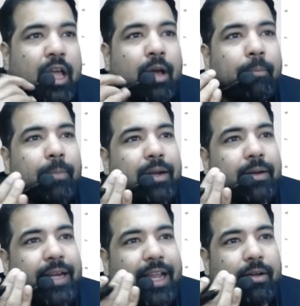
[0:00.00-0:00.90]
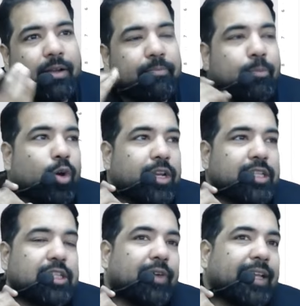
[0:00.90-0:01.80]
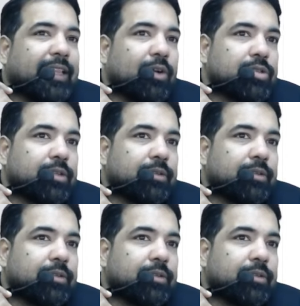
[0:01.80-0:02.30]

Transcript: but brokerage is 5,000,